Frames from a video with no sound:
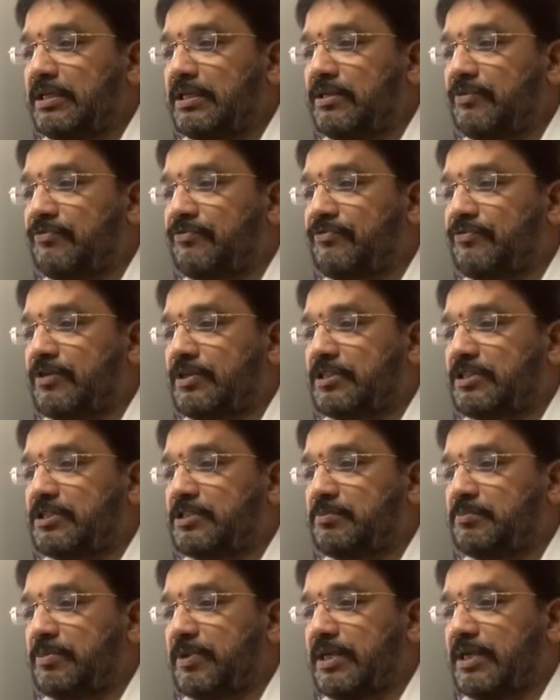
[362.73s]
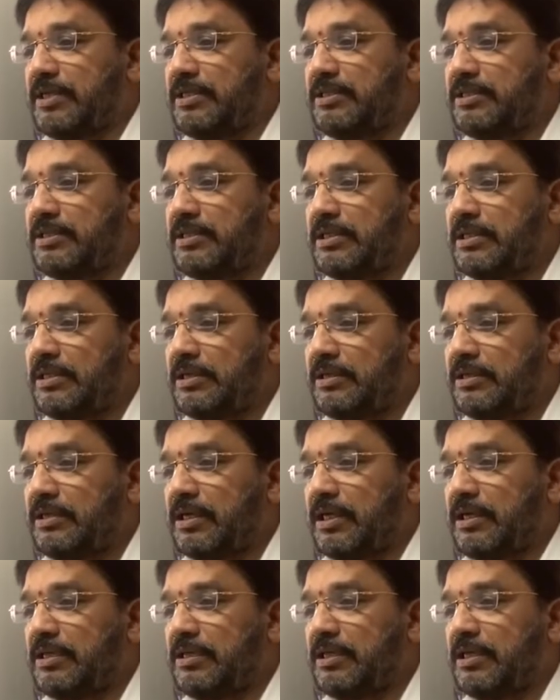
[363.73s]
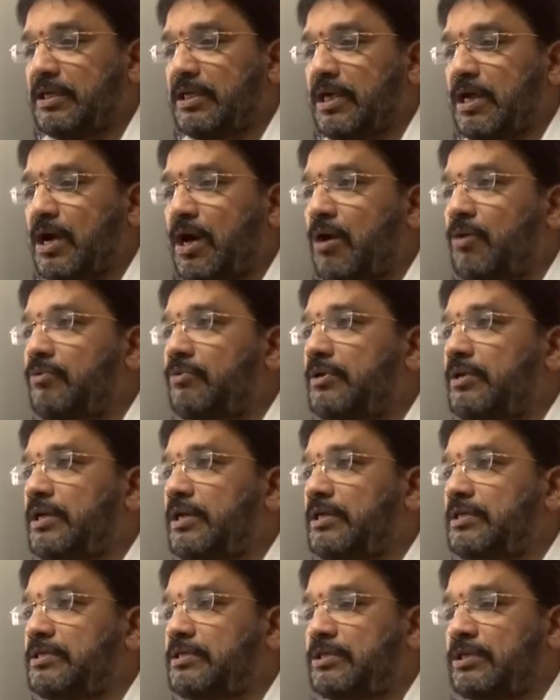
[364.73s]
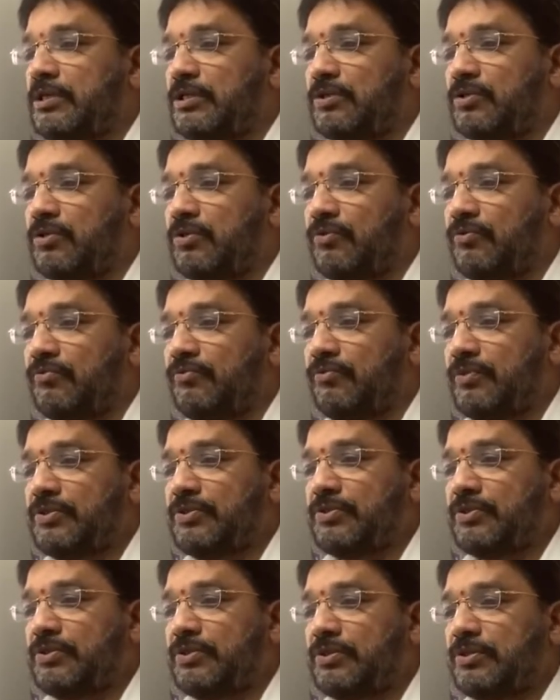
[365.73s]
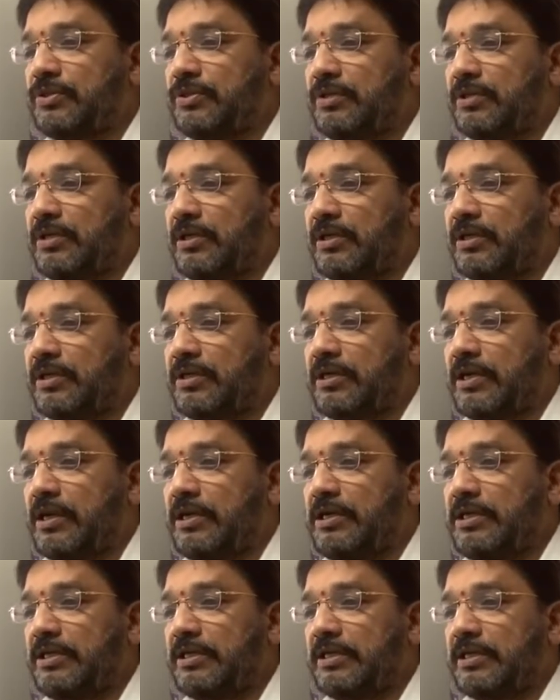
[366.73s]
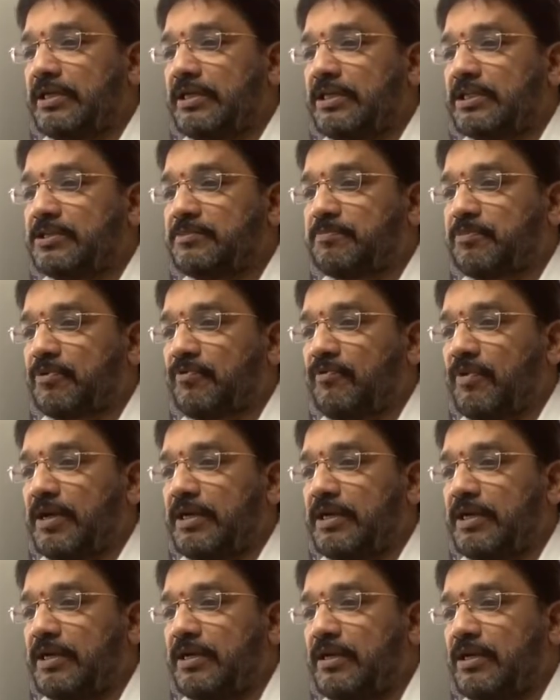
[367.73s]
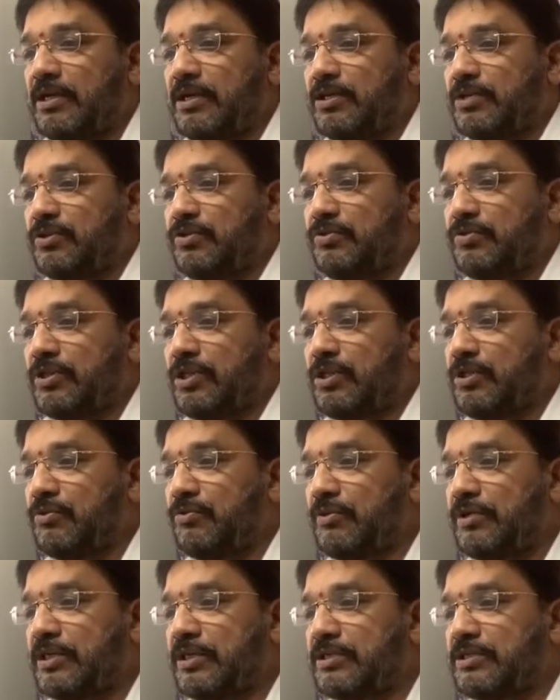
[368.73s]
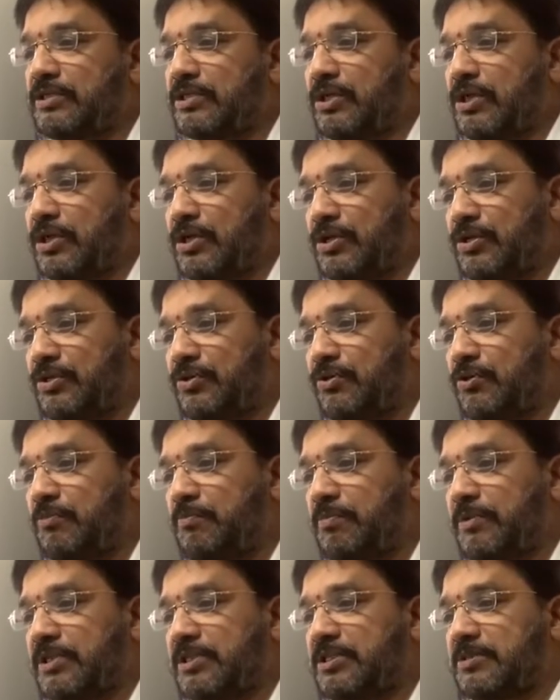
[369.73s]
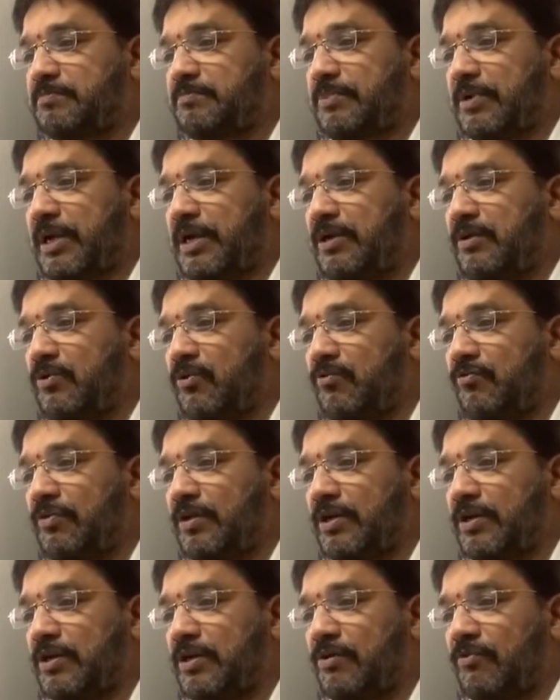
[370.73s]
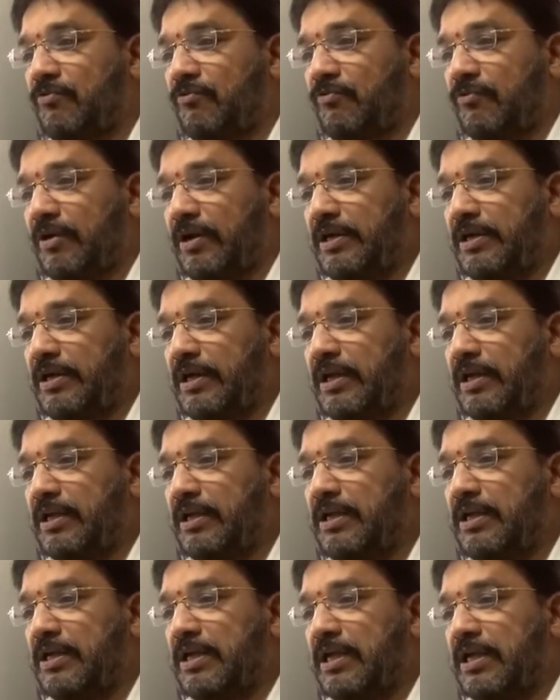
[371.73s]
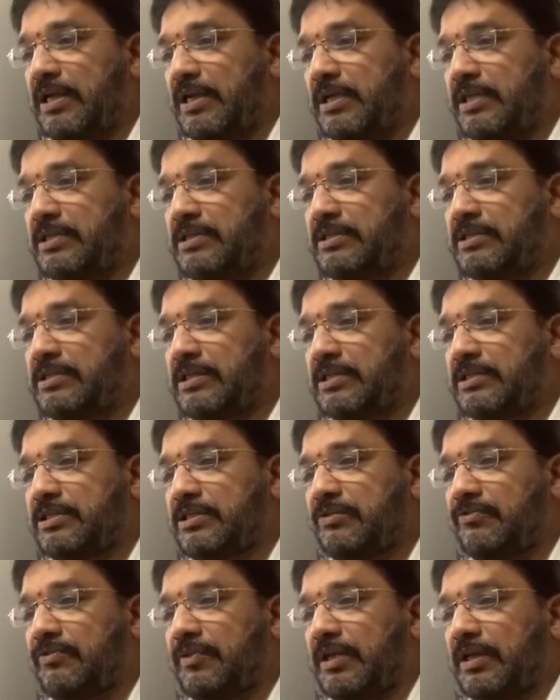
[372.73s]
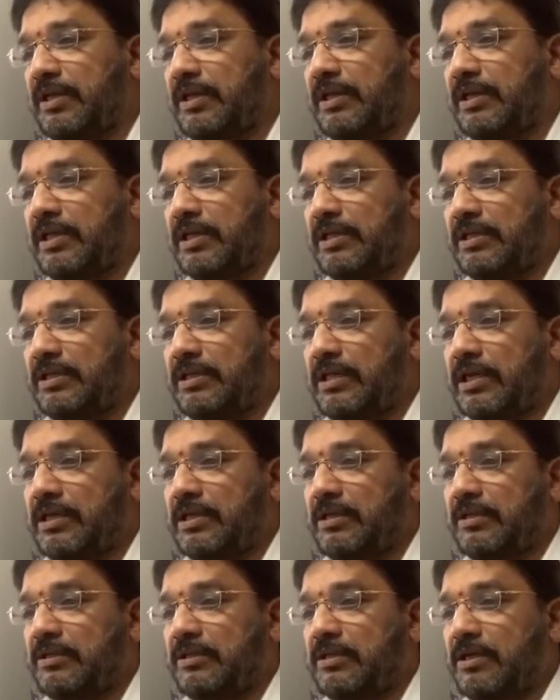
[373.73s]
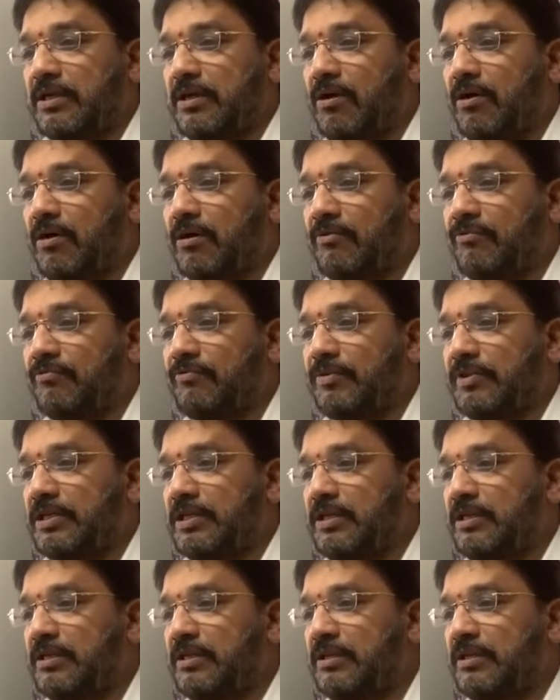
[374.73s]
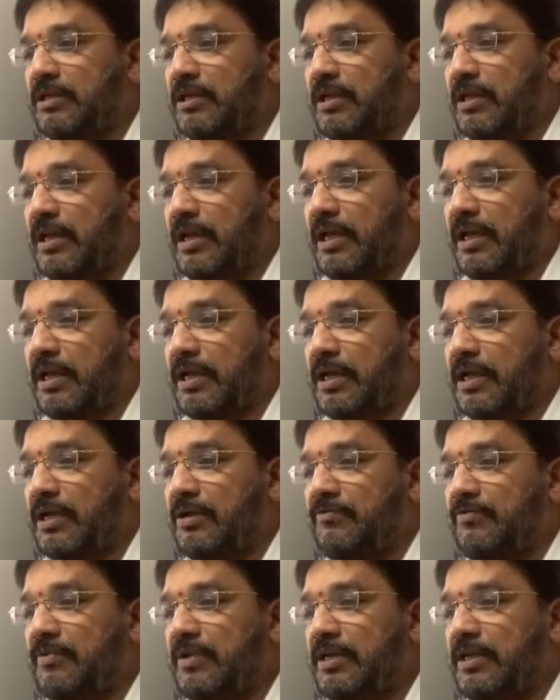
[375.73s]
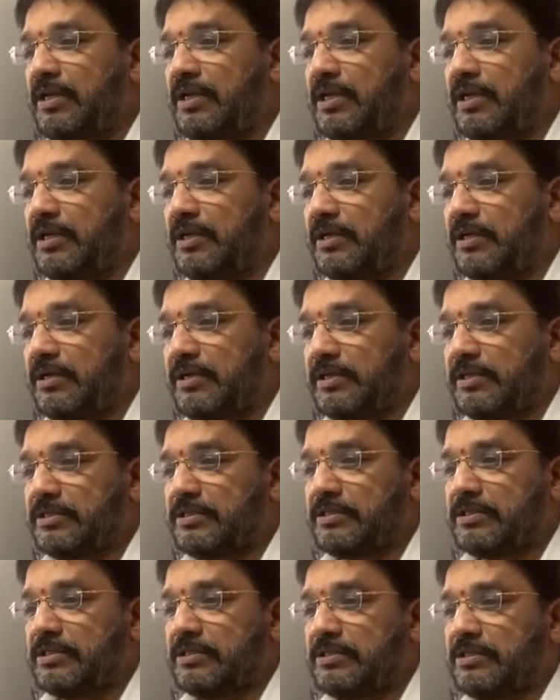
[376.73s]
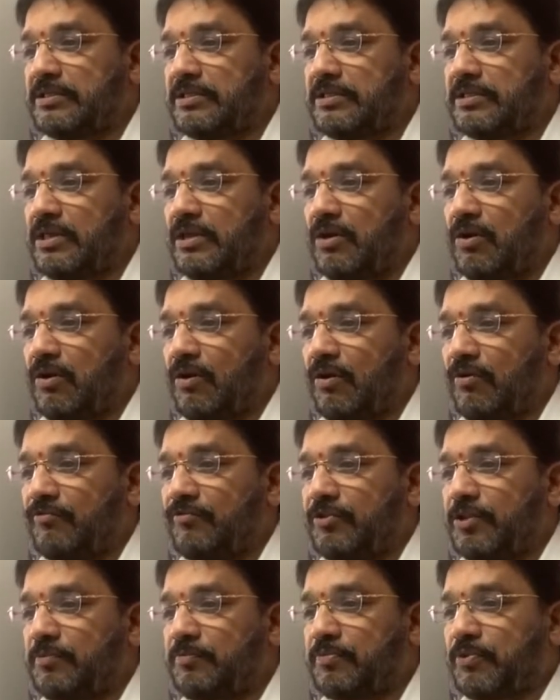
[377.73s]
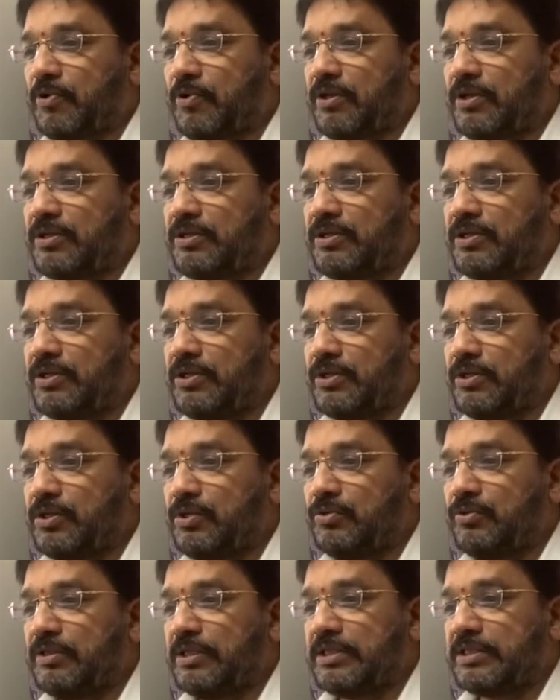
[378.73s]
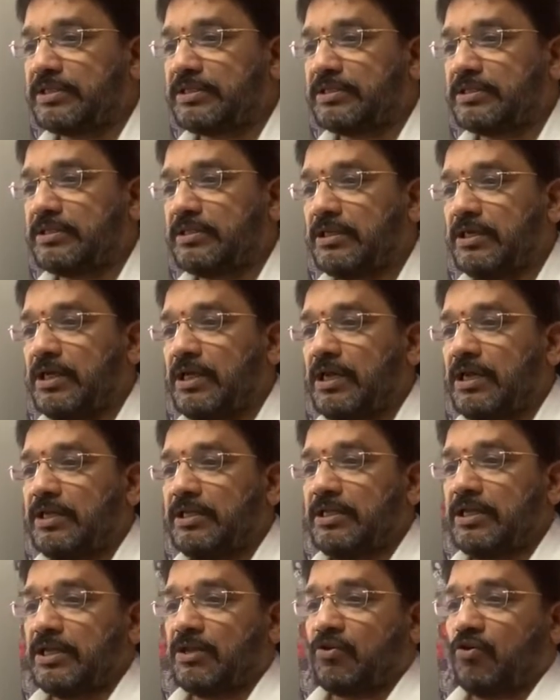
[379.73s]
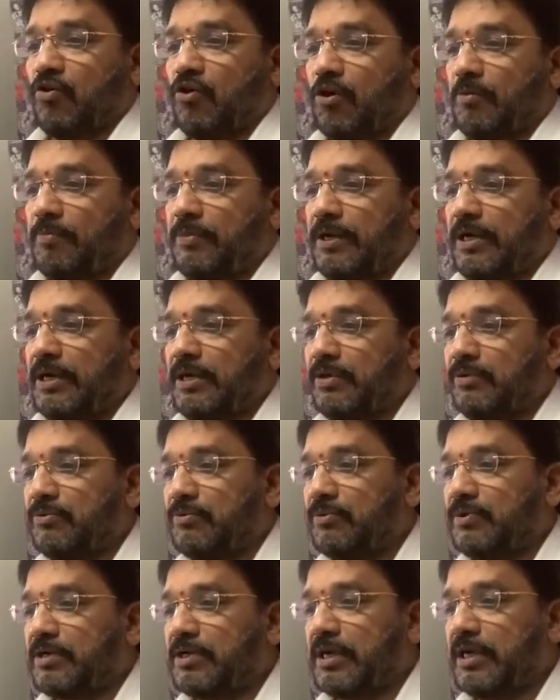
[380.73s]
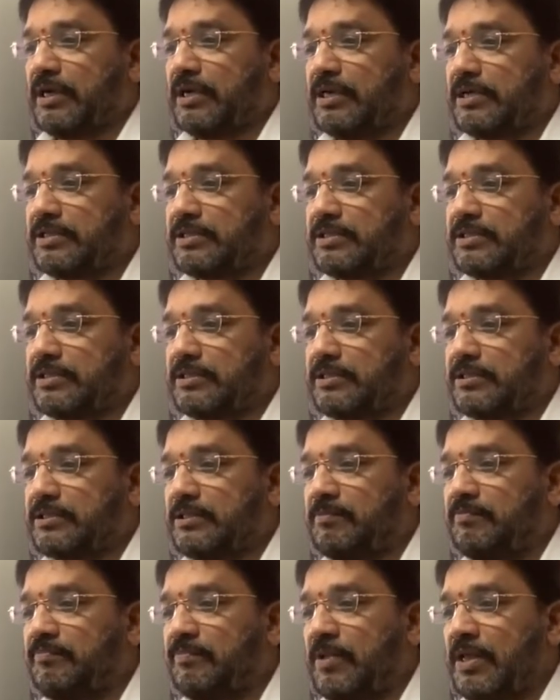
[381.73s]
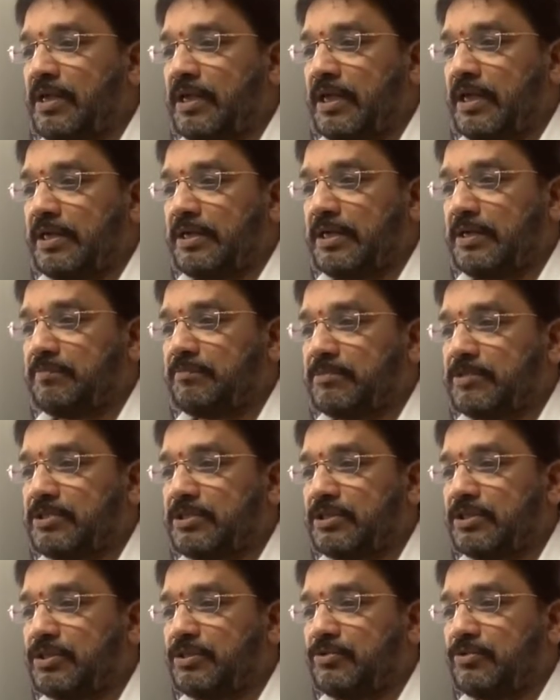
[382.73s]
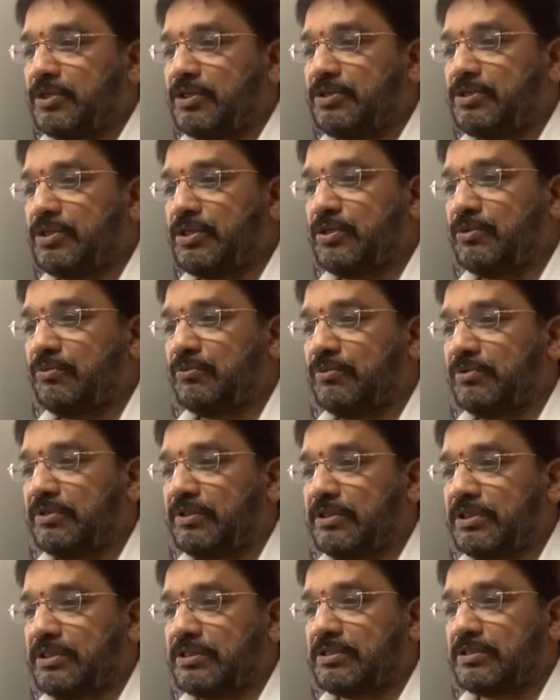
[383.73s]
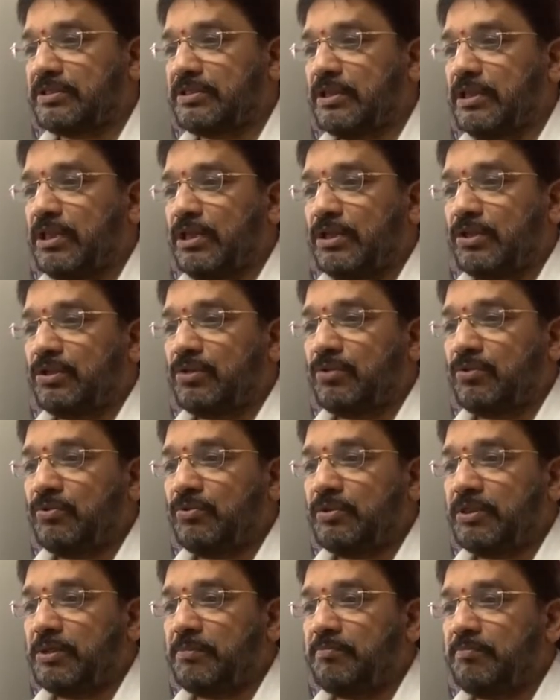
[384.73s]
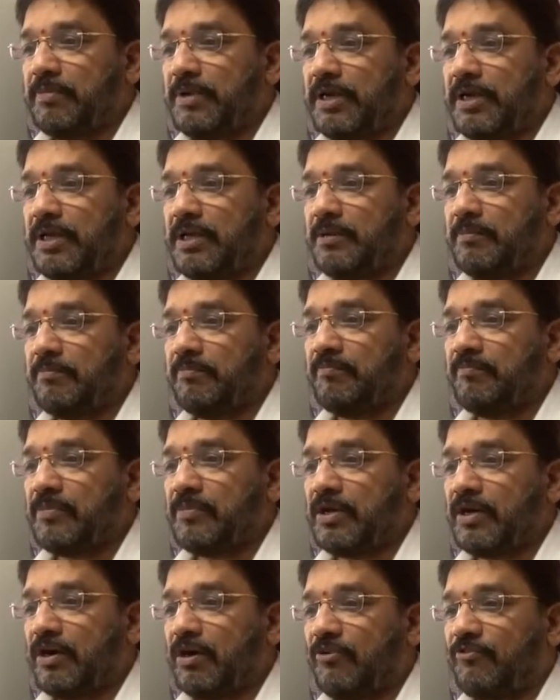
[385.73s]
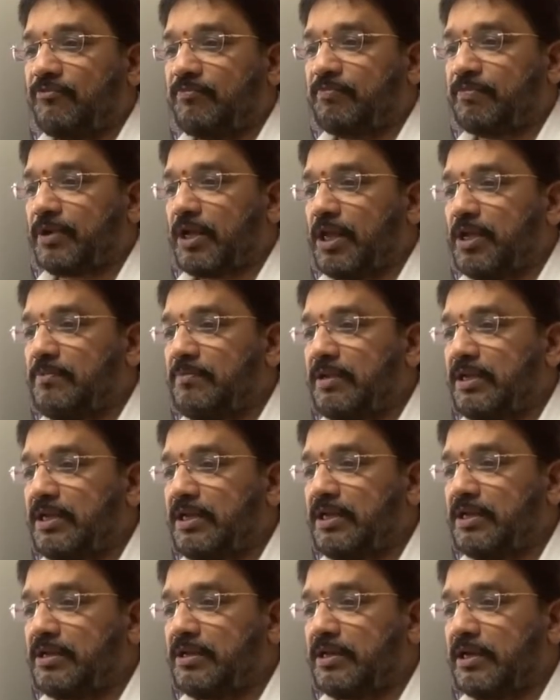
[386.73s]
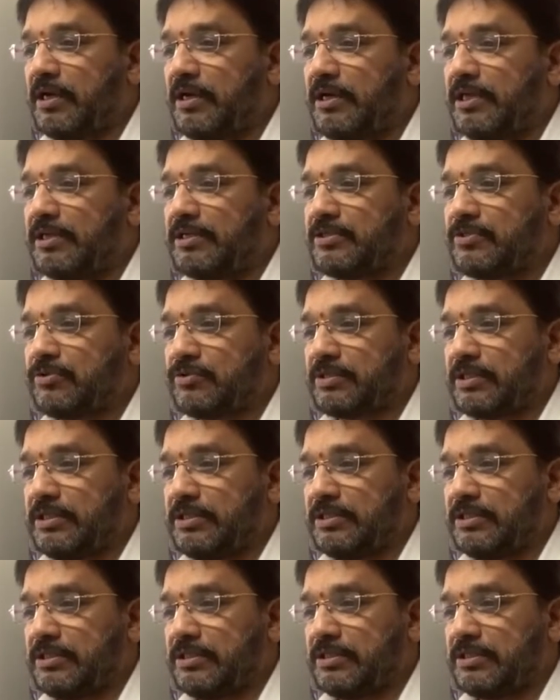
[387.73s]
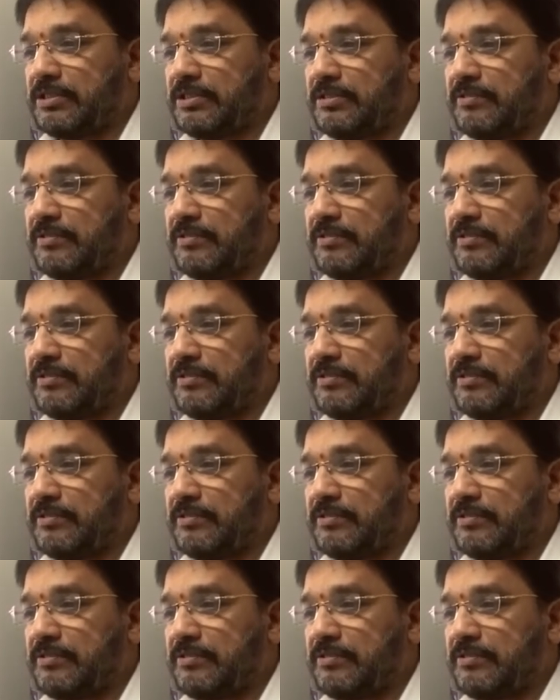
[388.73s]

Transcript: the first place that the outlets through which credit is provided to the units should be spread over widely in such a way that they are within a convenient distance of the production units. The cooperative credit system attempts to achieve this through the medium of primary credit societies.